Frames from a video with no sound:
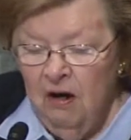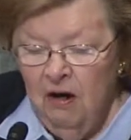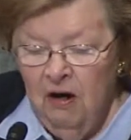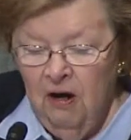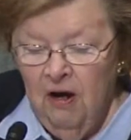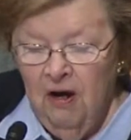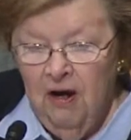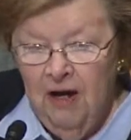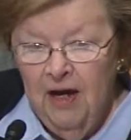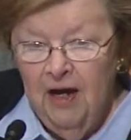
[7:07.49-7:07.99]

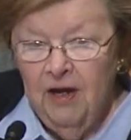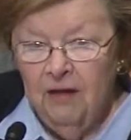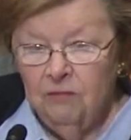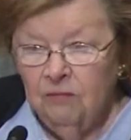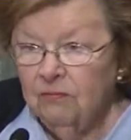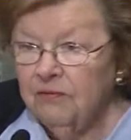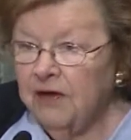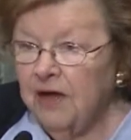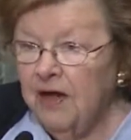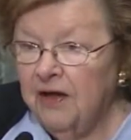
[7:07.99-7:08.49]

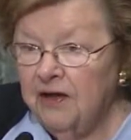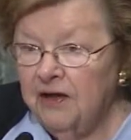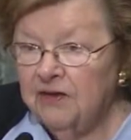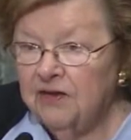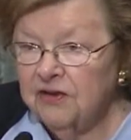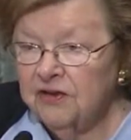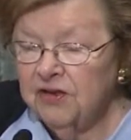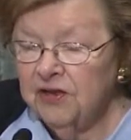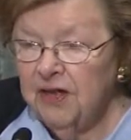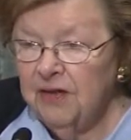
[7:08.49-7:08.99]
and yet
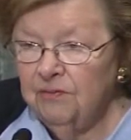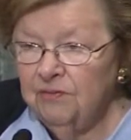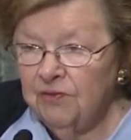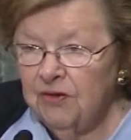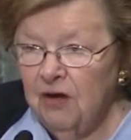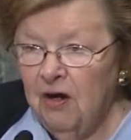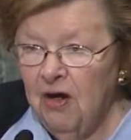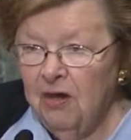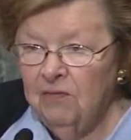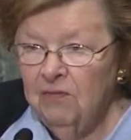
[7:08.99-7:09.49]
at the same
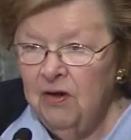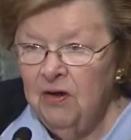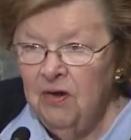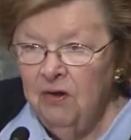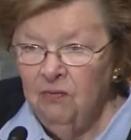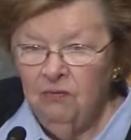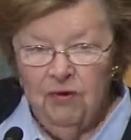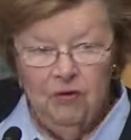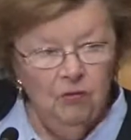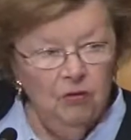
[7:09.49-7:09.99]
time,
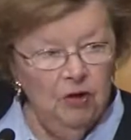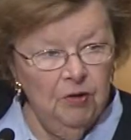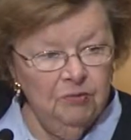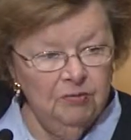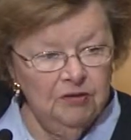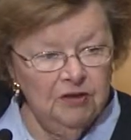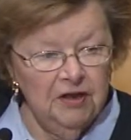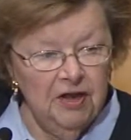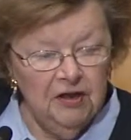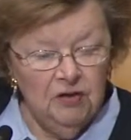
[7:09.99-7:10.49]
we want to
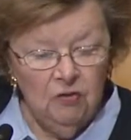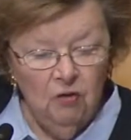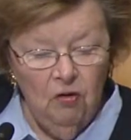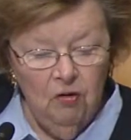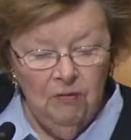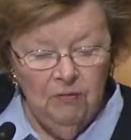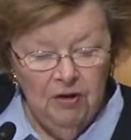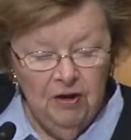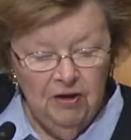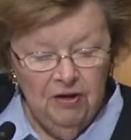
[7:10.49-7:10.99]
protect
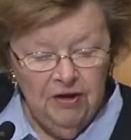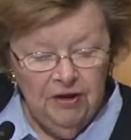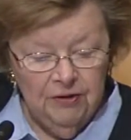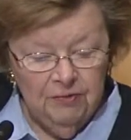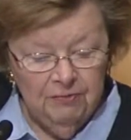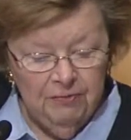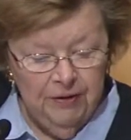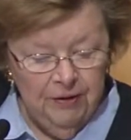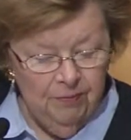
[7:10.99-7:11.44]
all American